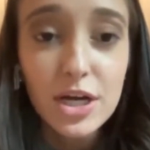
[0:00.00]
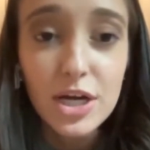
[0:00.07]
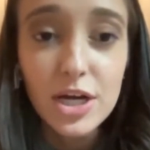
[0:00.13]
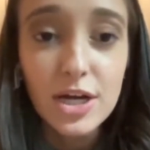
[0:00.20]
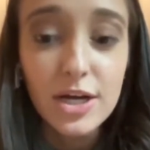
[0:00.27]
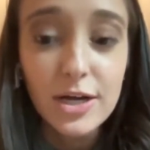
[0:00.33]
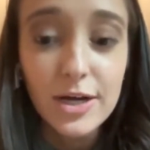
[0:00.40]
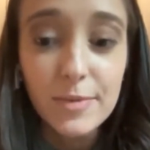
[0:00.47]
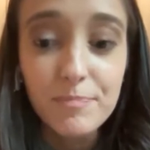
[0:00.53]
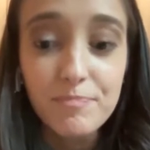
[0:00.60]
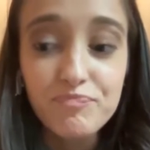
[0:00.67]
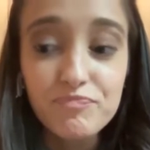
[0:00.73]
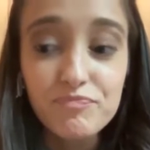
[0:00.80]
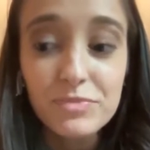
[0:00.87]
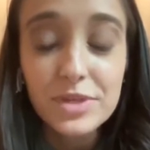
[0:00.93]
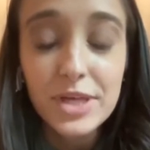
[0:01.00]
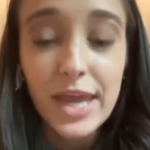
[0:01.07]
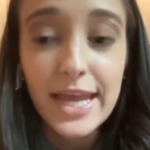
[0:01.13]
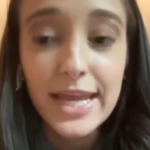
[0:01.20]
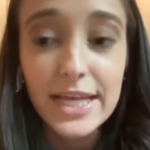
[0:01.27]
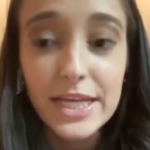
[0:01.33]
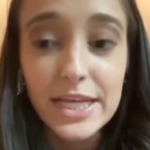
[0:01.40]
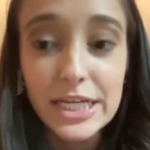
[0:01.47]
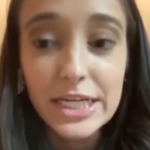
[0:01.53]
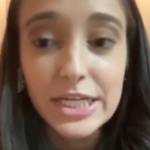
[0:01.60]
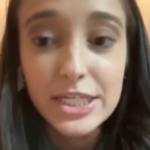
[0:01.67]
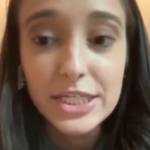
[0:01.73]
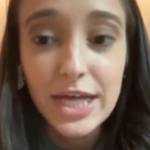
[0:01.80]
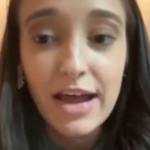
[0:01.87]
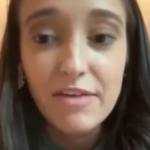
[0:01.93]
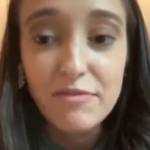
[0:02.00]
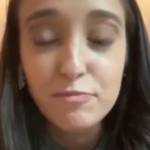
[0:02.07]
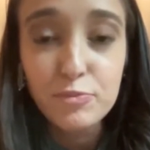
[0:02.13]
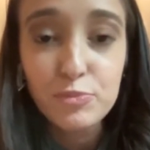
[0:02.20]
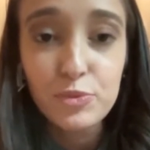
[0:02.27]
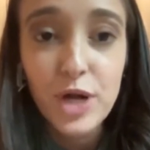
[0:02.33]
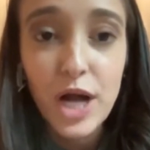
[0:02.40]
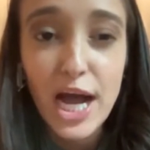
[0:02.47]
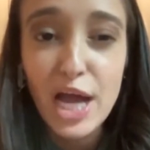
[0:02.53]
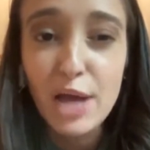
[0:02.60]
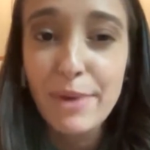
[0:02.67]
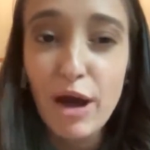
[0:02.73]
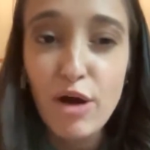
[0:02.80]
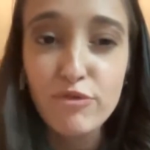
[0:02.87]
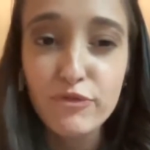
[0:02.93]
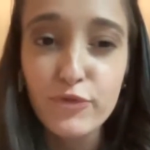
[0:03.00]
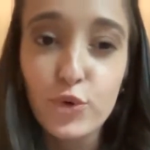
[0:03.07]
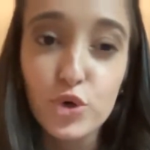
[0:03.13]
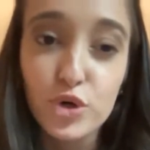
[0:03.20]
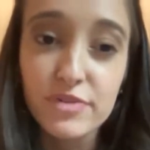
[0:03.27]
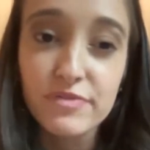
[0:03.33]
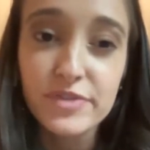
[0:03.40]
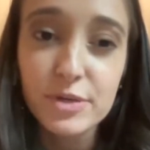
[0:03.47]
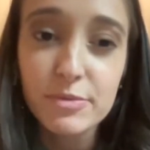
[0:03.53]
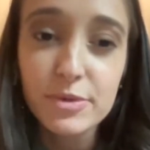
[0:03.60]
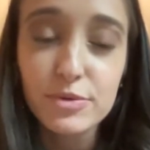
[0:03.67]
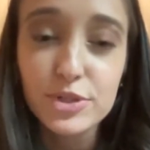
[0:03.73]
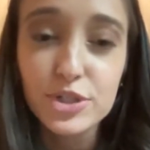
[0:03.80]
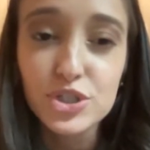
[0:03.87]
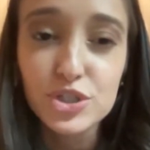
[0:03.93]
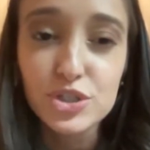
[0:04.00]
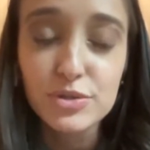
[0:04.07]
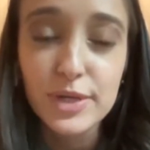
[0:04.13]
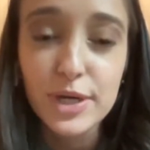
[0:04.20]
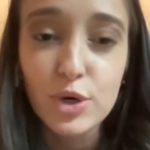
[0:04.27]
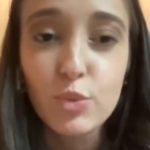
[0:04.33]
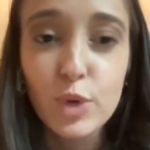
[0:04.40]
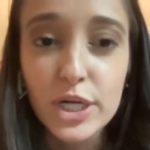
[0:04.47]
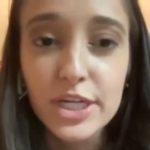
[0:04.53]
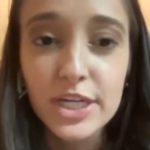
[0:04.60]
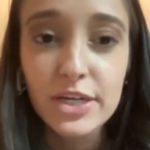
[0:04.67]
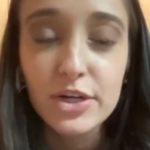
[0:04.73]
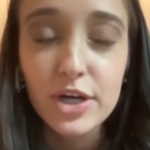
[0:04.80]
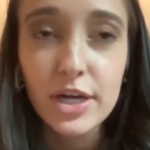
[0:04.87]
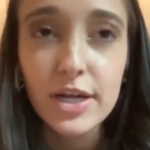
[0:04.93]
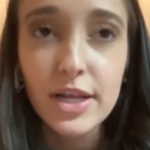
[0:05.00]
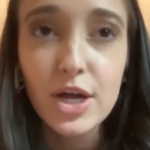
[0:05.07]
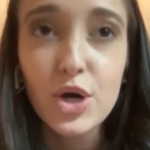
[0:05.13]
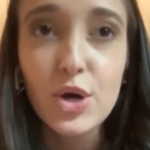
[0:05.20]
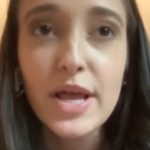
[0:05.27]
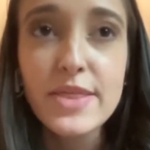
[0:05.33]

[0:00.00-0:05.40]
Um, and I've got about four of them who are still around working right now.